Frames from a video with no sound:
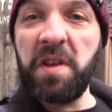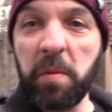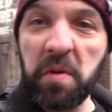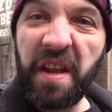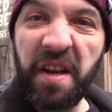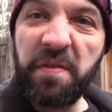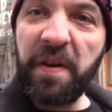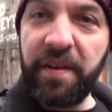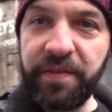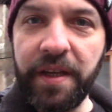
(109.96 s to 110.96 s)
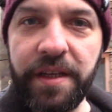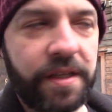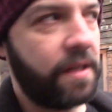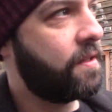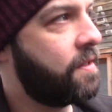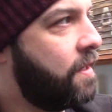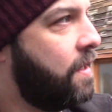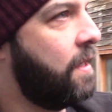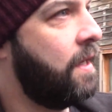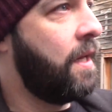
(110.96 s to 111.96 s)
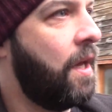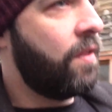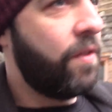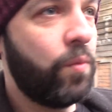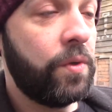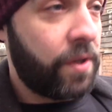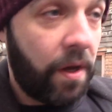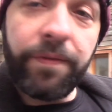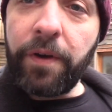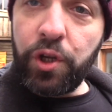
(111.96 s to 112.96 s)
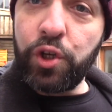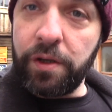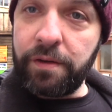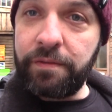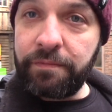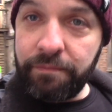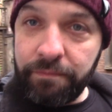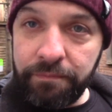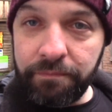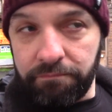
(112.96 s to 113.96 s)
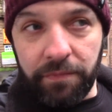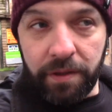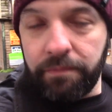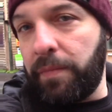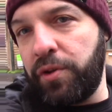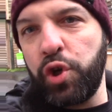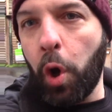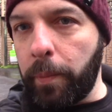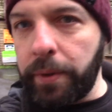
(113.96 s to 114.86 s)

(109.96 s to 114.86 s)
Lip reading: in about 95, 96. There was a furniture shop,